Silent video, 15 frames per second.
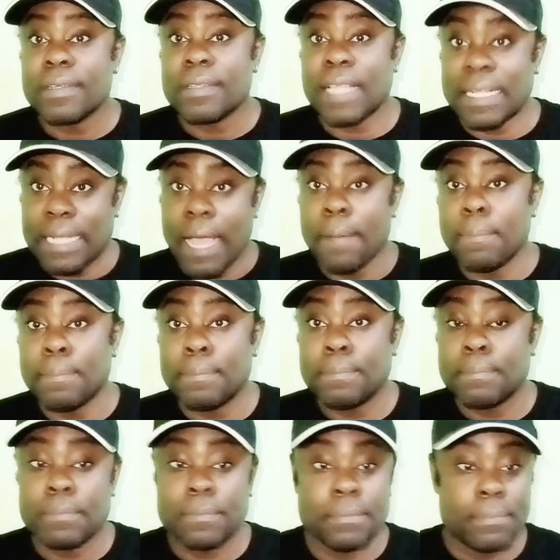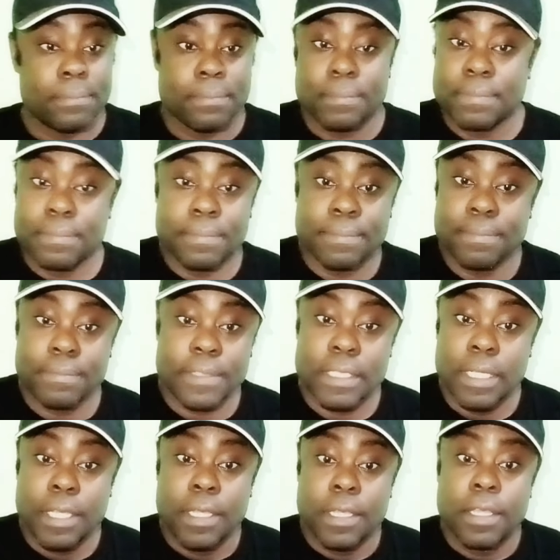that happened?